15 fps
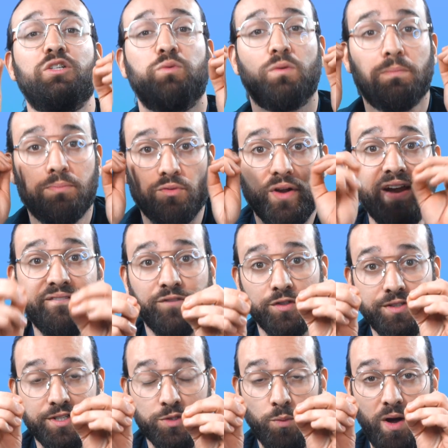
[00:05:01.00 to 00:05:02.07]
were bred for
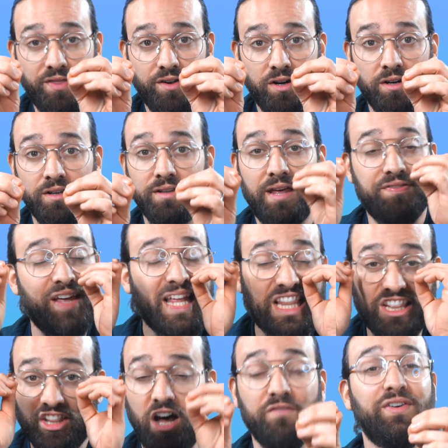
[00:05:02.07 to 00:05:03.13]
this weather. They
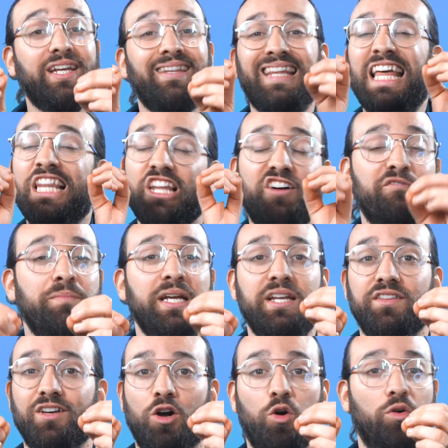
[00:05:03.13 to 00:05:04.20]
love it. They love being in
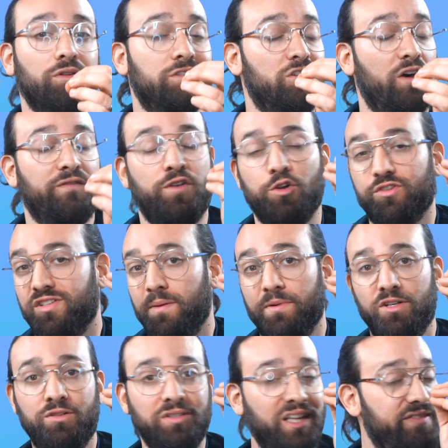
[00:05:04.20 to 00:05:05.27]
the cold. So if you're someone
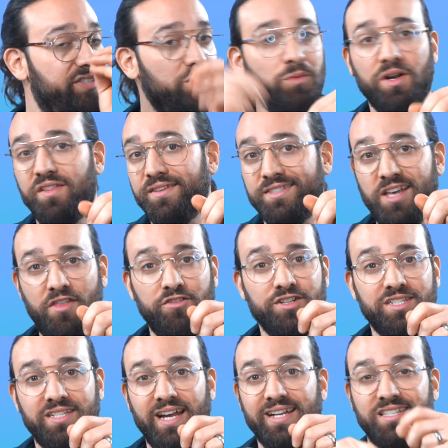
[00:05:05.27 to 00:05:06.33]
who lives in one of the southern
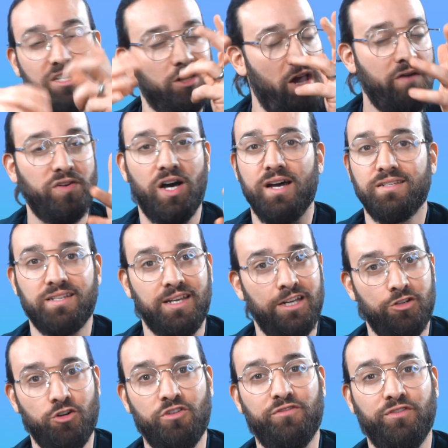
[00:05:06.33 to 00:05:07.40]
states and you have a husky and
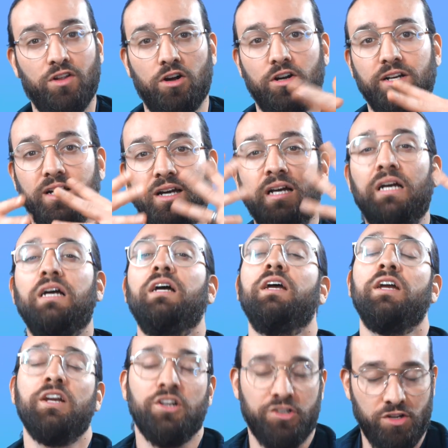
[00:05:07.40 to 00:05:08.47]
you're in Florida,
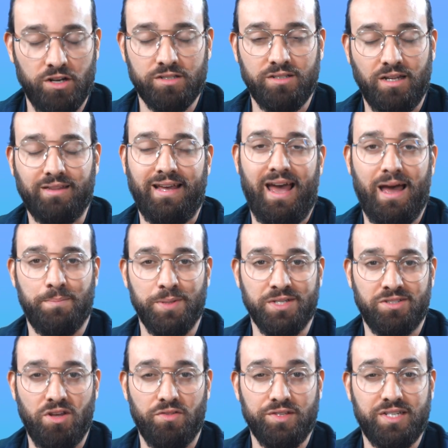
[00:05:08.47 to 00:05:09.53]
your dog's not the happiest
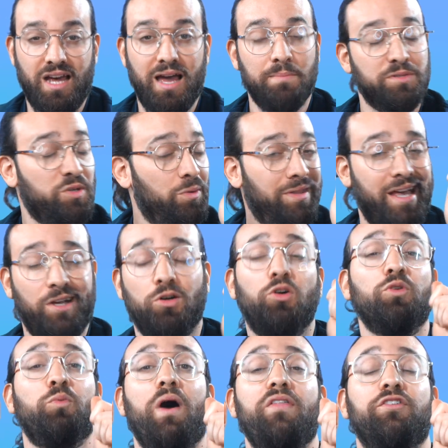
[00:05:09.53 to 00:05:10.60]
all the time. So when that
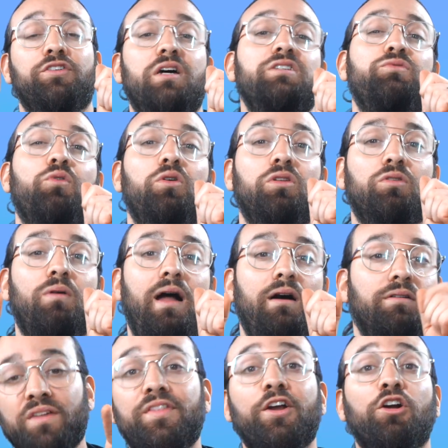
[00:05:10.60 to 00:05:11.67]
cold weather does roll
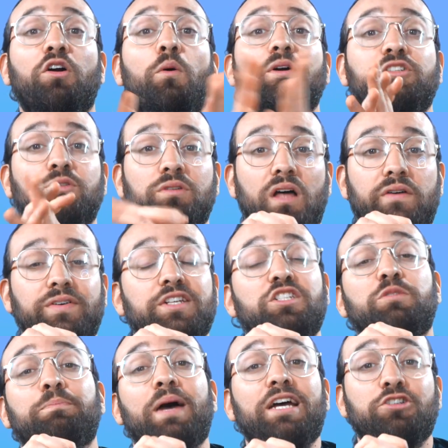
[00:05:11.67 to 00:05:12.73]
around, they're going to love it,
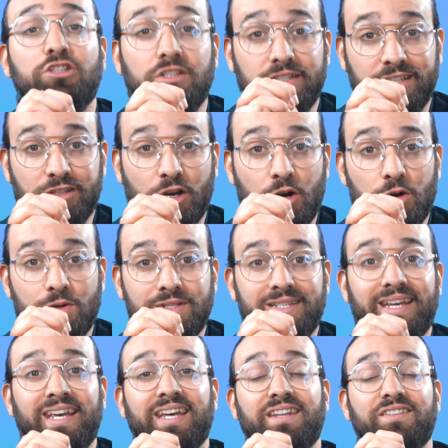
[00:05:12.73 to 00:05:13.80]
especially those
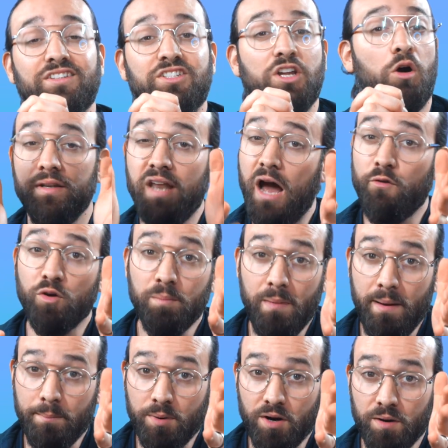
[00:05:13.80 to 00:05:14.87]
in the snow. Now
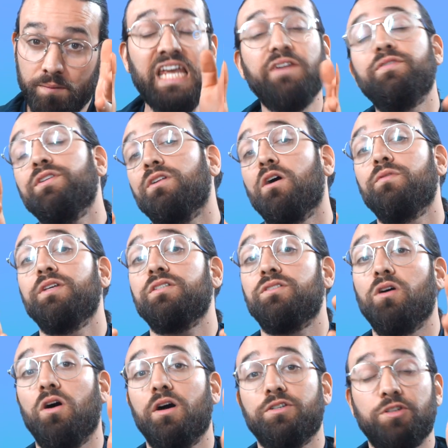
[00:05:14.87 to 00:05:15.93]
remember, even though these
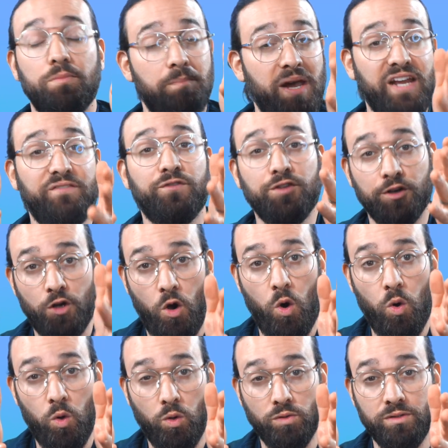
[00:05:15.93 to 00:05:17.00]
dogs are made for the
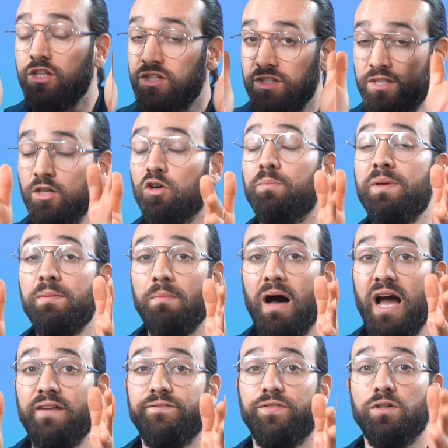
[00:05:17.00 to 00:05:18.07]
cold, still be
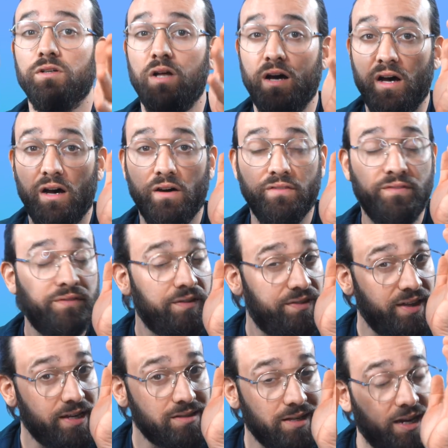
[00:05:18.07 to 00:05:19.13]
mindful of
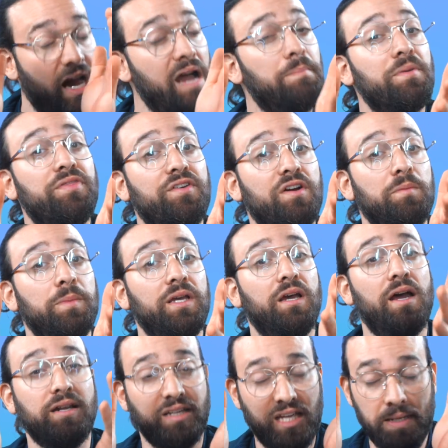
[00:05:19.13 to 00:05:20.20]
things like hypothermia
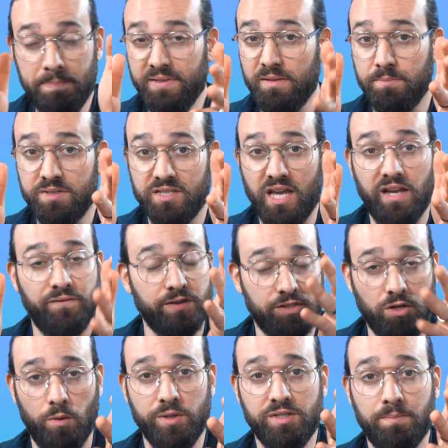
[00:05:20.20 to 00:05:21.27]
and keeping them safe. It's
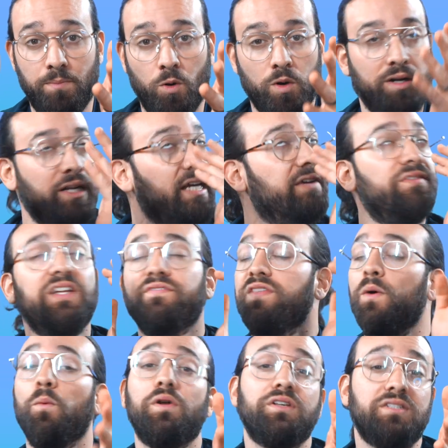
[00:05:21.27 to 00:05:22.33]
always important. Even if they
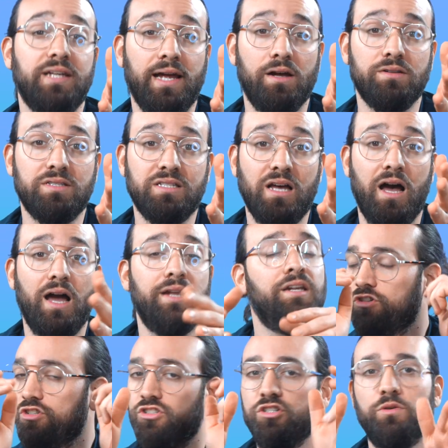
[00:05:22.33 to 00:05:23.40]
want to stay outside,
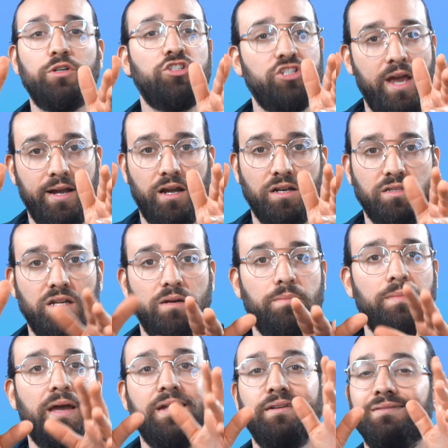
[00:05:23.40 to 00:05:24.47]
just do a check on
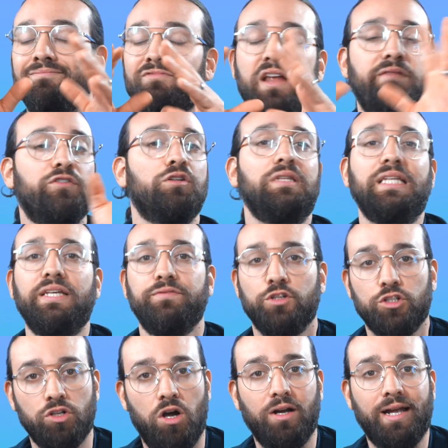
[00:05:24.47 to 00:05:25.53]
them and never leave your
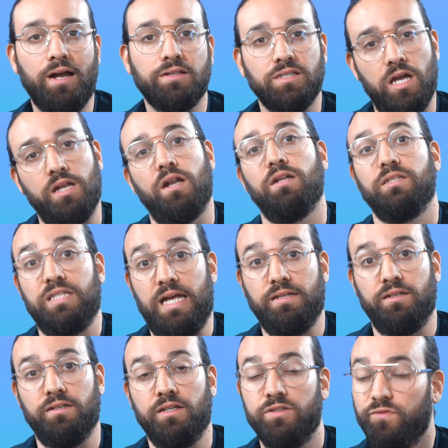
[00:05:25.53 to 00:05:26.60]
dog outside unattended.
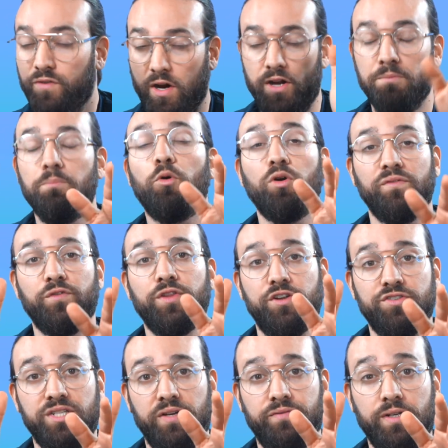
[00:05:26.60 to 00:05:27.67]
It's very important for their
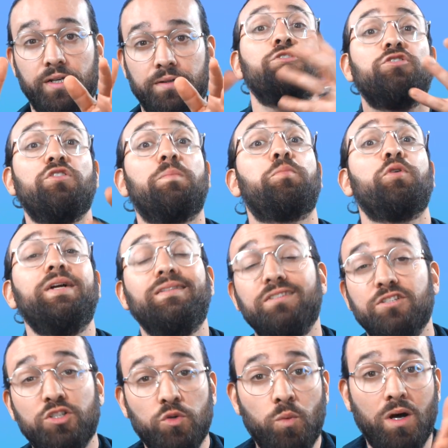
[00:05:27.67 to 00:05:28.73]
safety. So the breeds
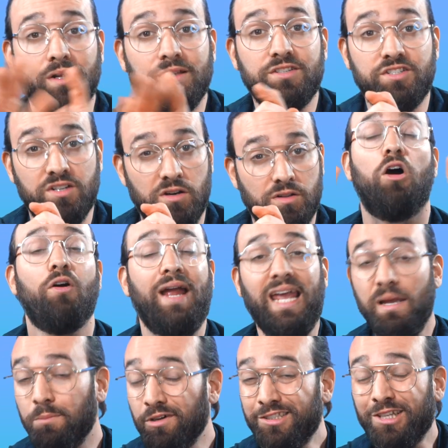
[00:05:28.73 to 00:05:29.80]
that do well in snow are
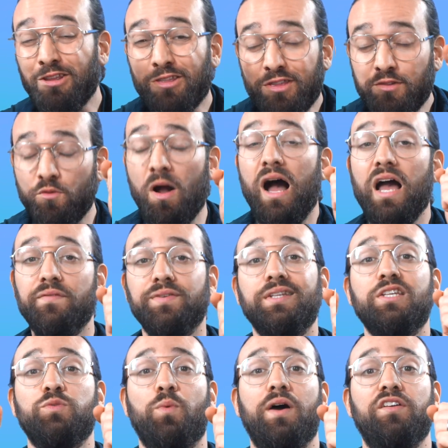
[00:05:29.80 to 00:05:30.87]
able to thrive in
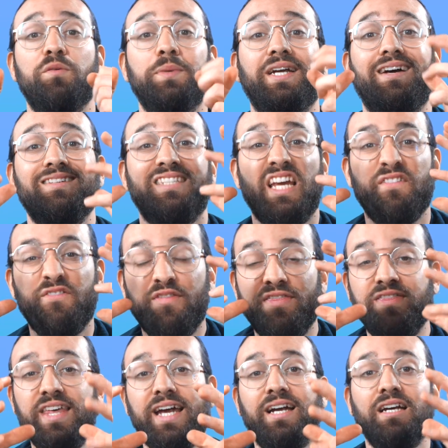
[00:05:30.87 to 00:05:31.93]
this weather because they have
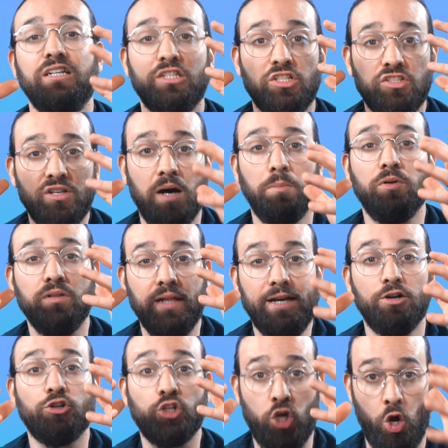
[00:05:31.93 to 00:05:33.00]
thick, double
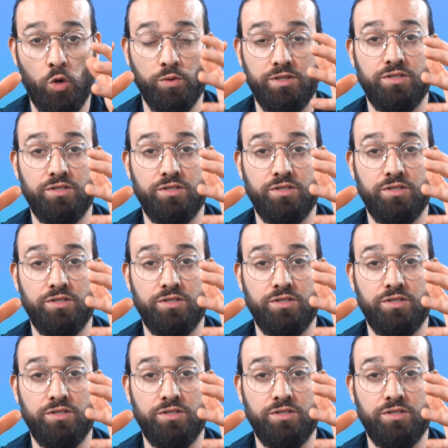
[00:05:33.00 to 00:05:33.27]
layered coats.